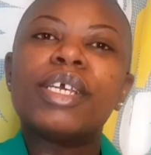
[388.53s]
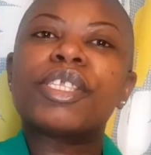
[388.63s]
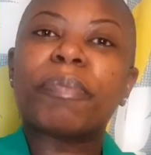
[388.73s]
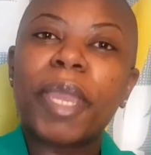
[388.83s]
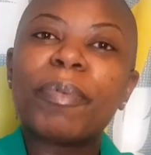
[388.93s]

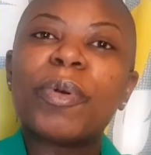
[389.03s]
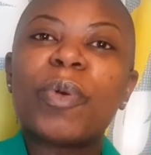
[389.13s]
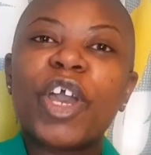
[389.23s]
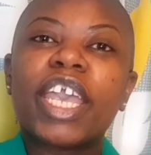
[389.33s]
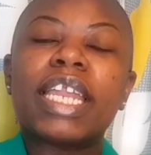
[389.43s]
So people
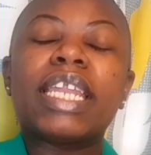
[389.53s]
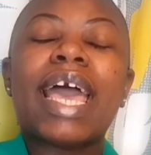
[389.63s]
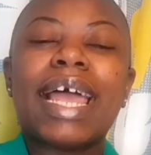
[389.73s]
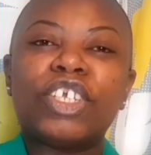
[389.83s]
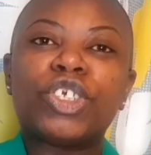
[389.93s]
working in
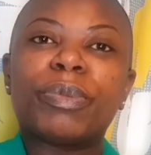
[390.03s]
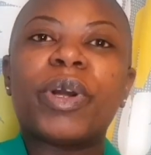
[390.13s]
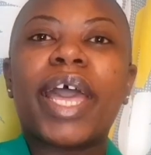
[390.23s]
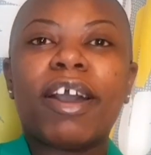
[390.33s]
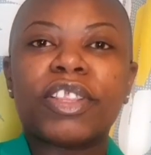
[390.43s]
eligible
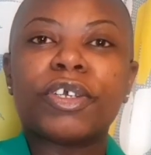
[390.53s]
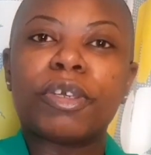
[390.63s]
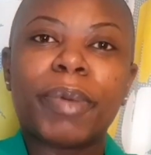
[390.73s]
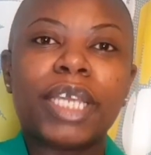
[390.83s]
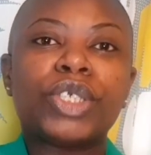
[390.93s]
health
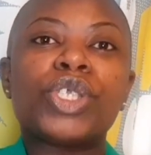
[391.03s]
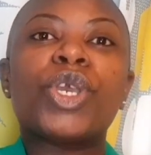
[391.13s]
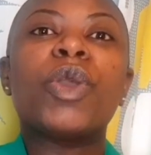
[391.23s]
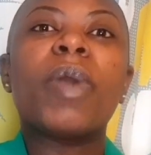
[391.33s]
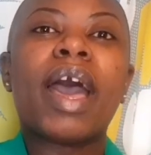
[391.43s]
occupations
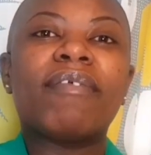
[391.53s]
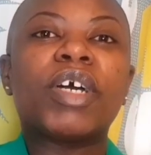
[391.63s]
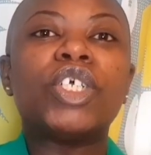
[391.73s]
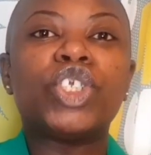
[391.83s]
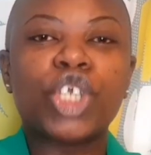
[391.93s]
who have
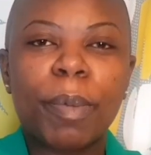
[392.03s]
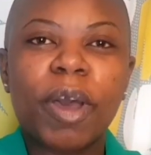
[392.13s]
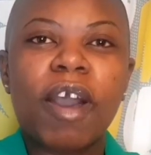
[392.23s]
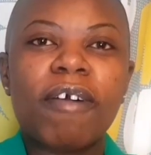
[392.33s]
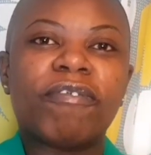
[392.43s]
a
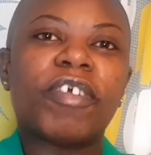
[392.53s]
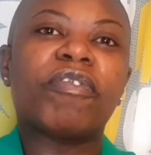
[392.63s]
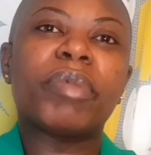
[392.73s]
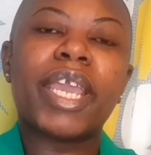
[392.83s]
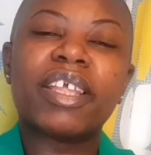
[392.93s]
job offer
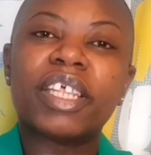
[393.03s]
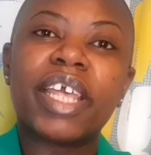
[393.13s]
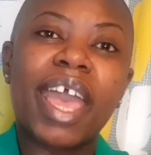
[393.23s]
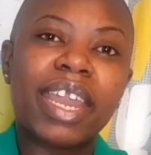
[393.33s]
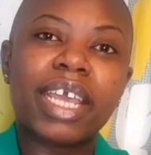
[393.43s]
from either the
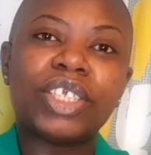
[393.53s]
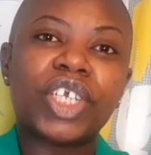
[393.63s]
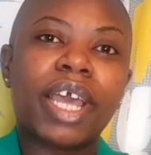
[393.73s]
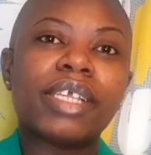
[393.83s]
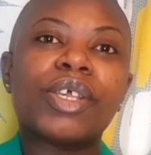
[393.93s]

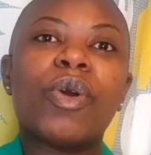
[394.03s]
NHS